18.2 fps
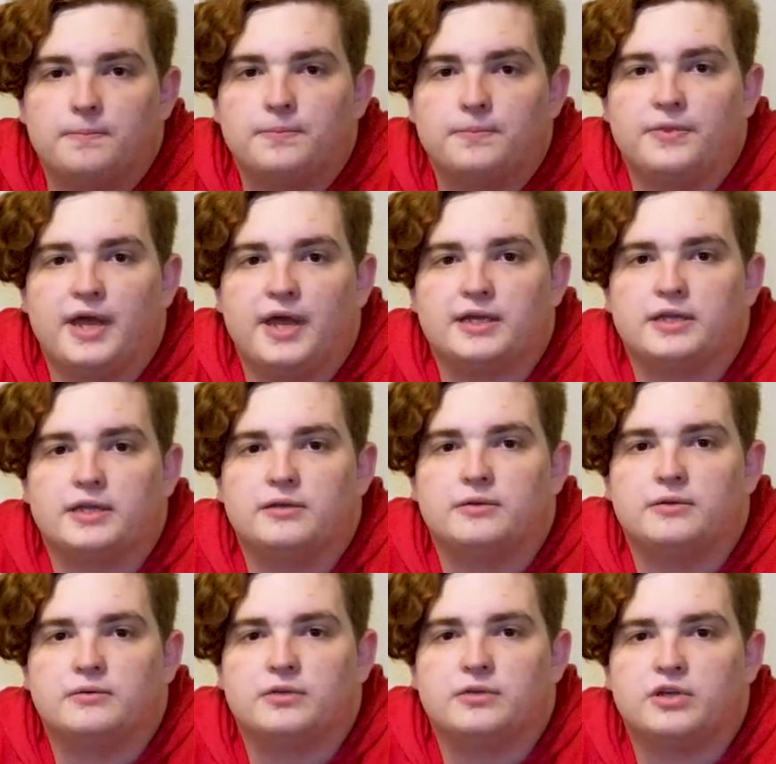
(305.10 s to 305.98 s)
That
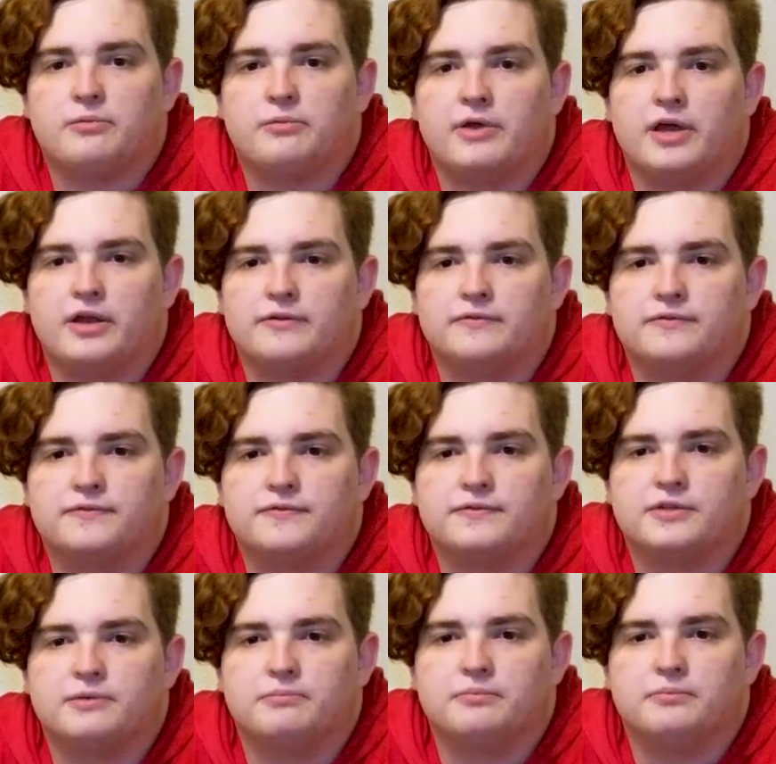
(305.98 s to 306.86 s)
can come out of
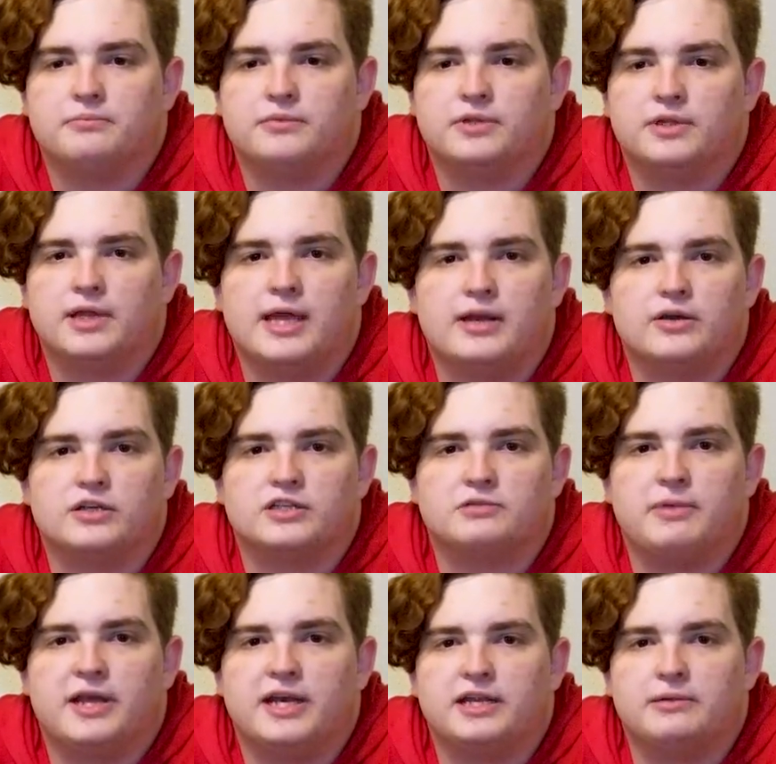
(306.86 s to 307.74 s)
some later
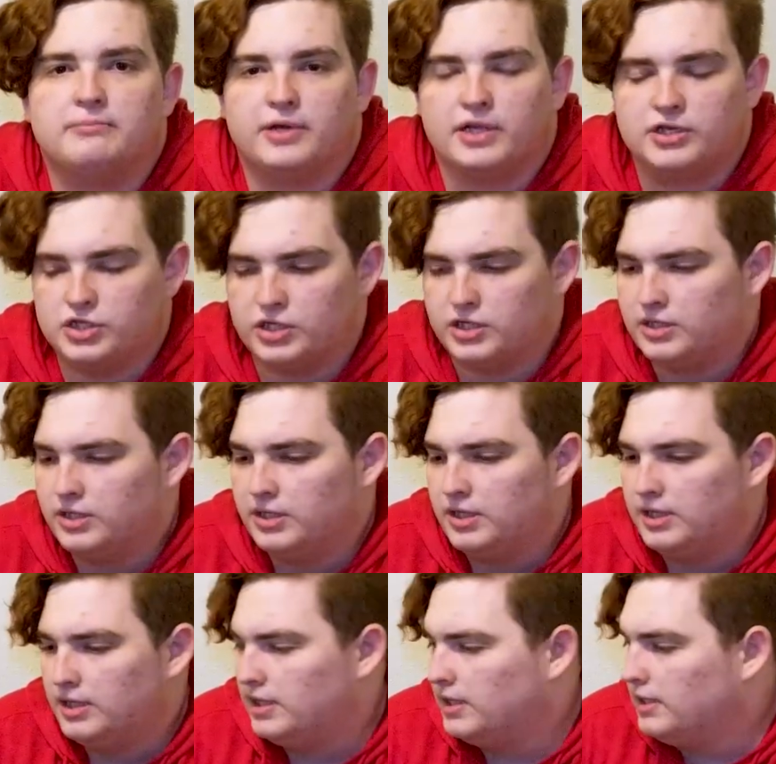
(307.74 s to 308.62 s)
spending budget,
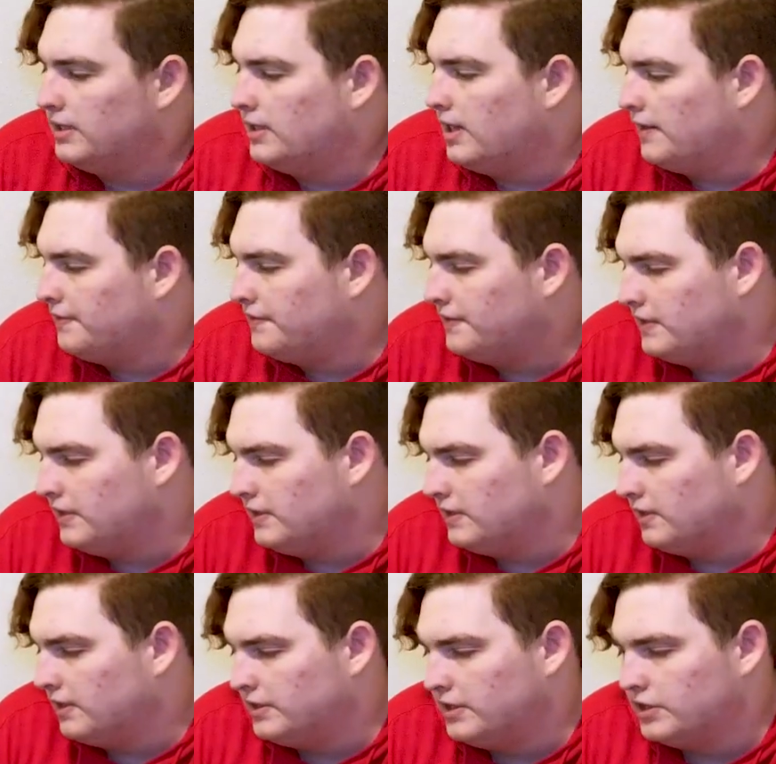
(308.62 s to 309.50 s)
not
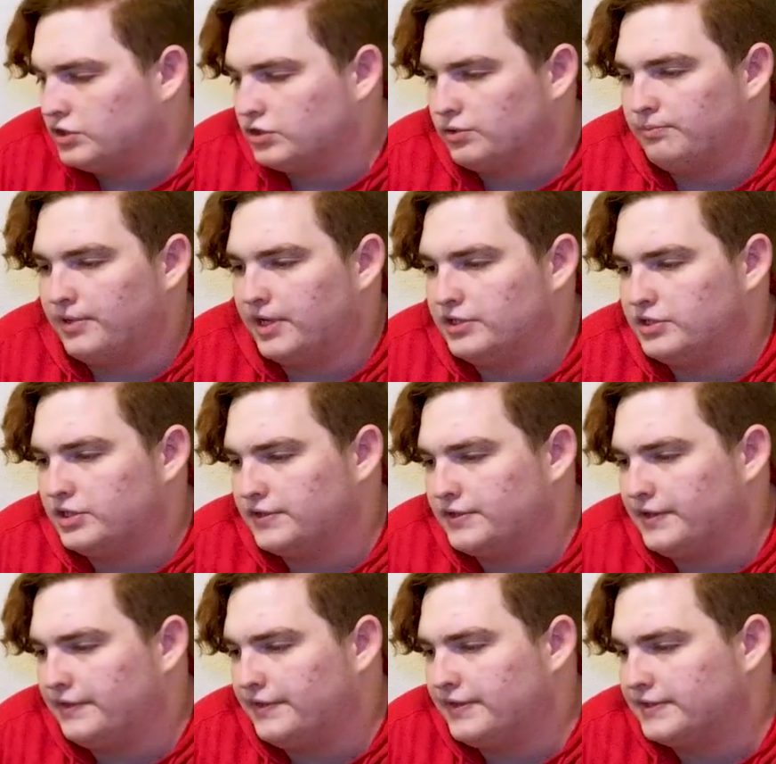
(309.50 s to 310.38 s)
the initial
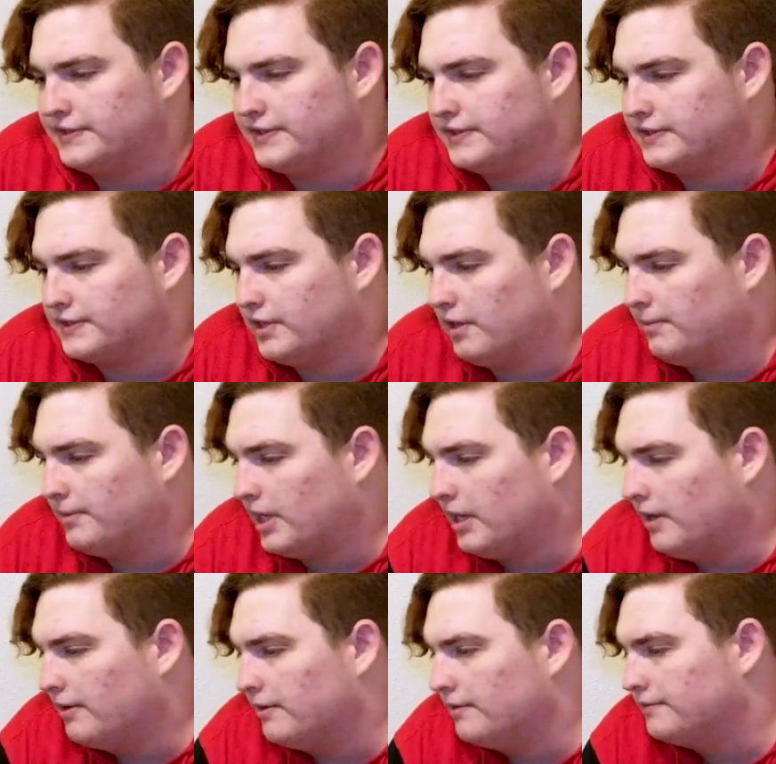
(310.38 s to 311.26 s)
budget that this is coming
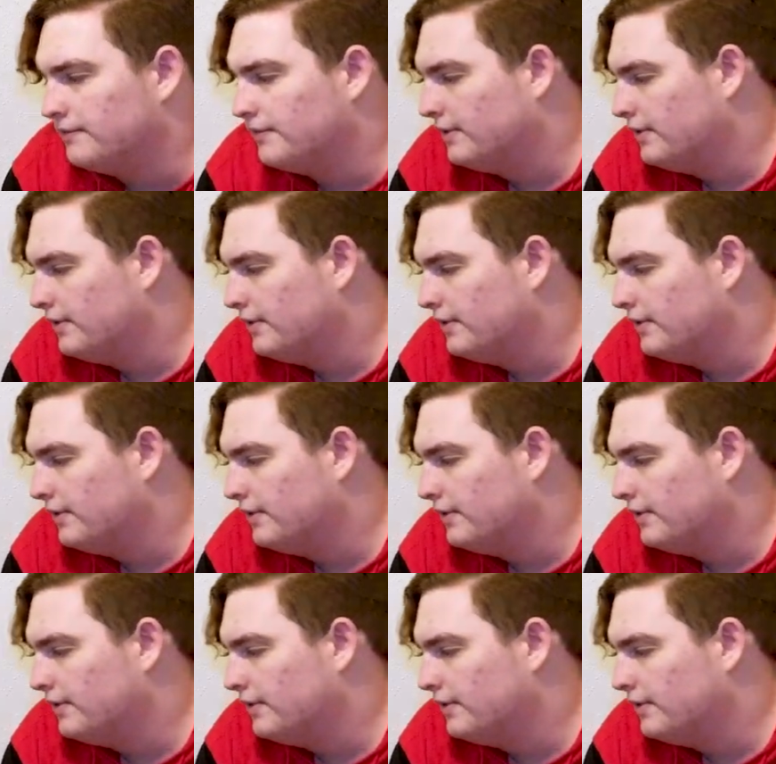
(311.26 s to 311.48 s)
out of.